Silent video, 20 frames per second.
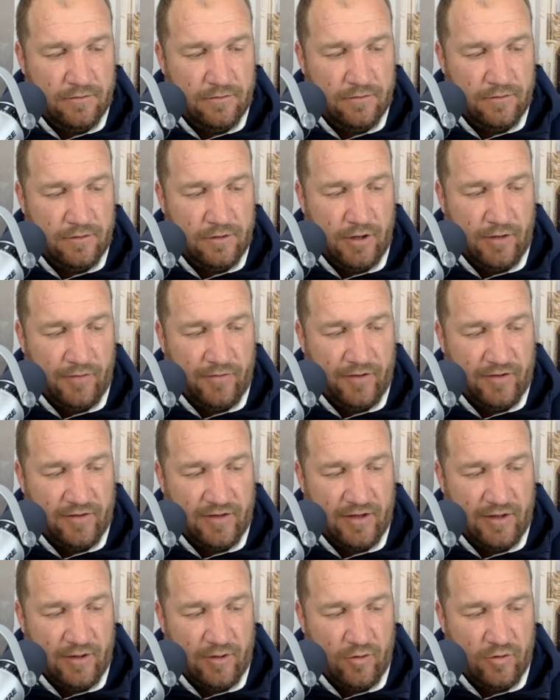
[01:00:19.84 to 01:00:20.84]
you know, I think
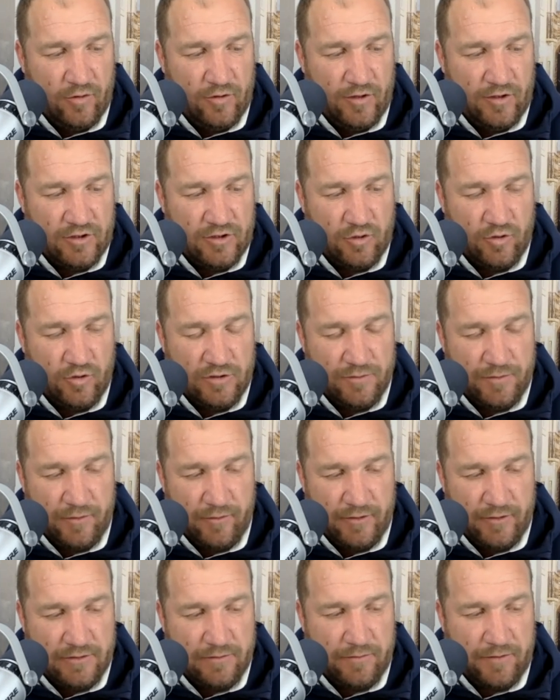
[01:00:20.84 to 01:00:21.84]
they they should always be
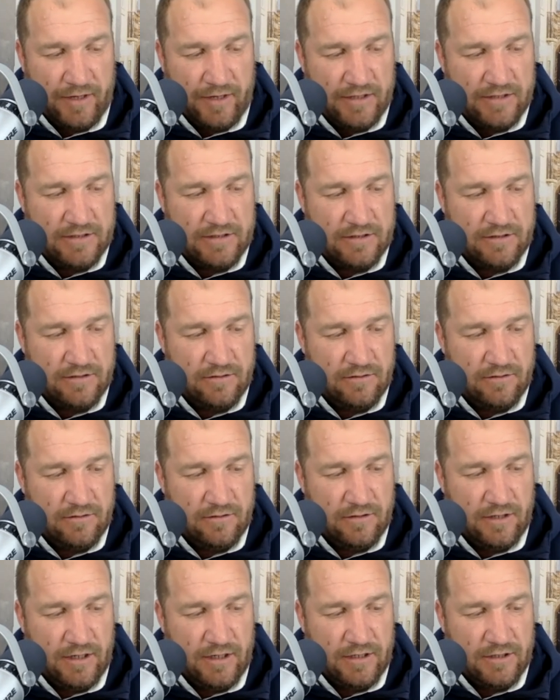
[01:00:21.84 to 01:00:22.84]
respect,
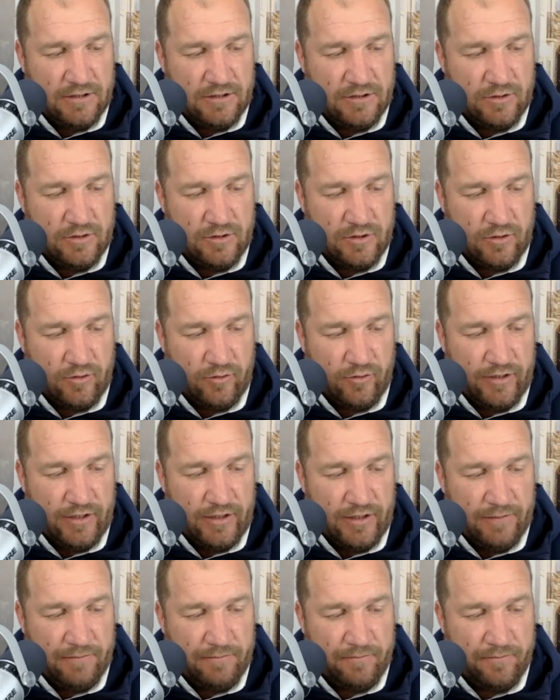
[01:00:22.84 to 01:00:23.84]
and to a
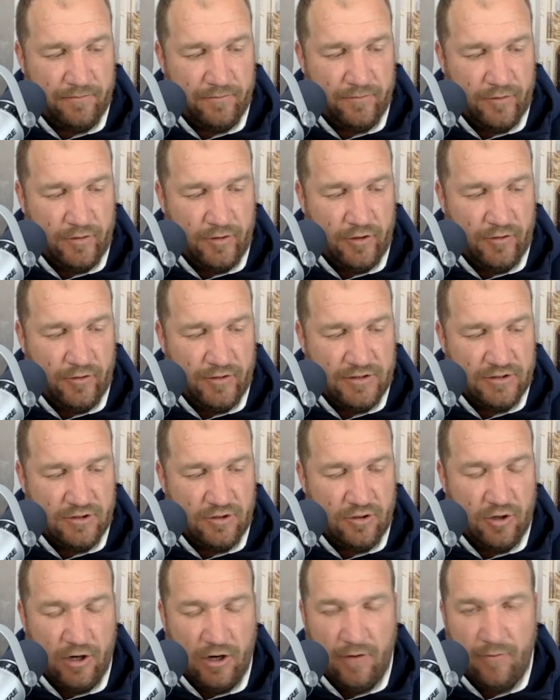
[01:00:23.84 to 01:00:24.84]
degree, you know, there's
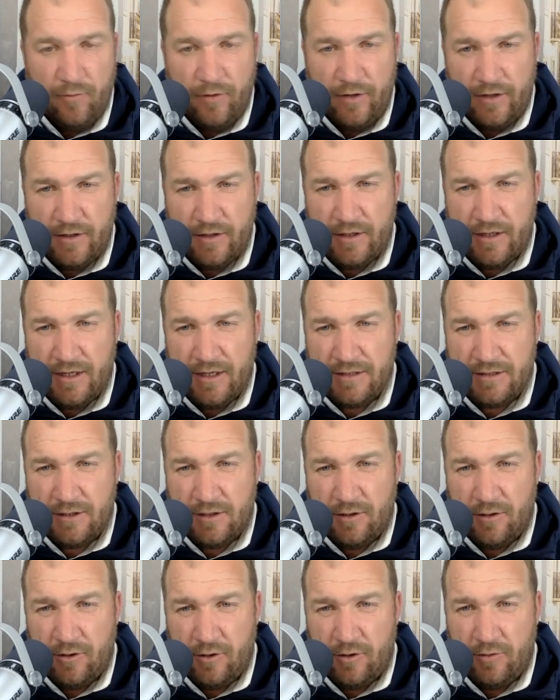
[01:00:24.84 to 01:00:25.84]
no harm when kids
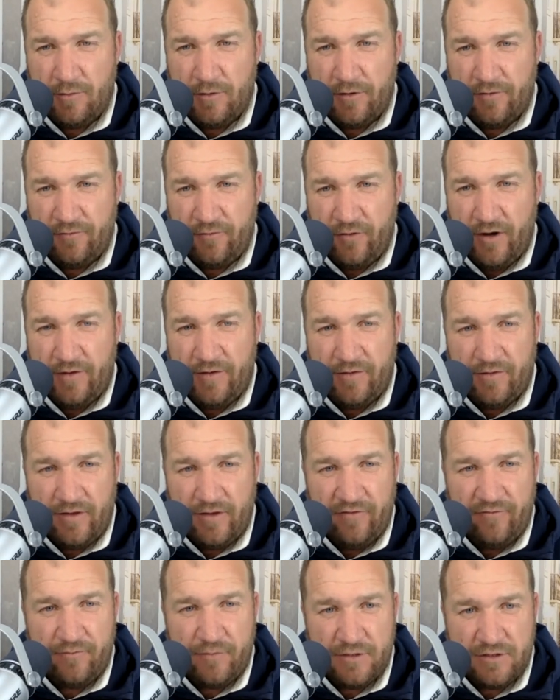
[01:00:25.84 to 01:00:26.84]
are a little bit afraid that
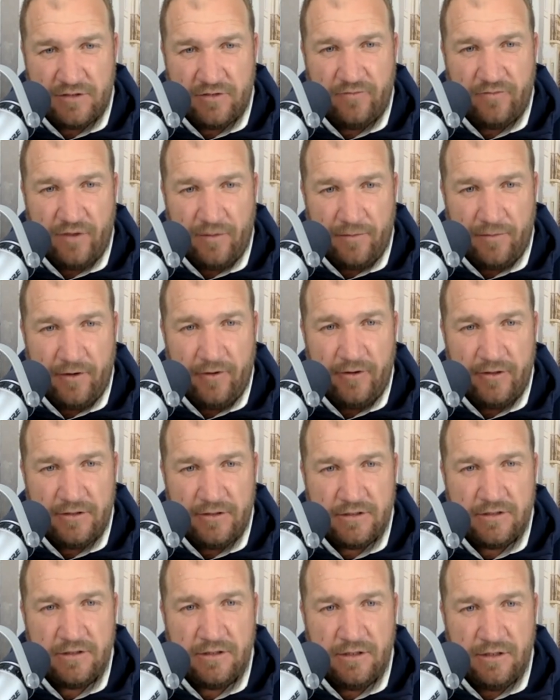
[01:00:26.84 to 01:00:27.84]
they've pissed off their
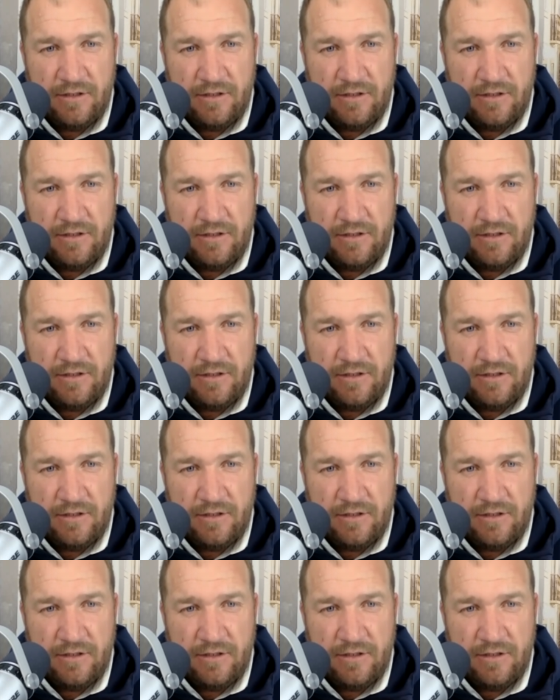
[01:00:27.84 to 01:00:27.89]
parents.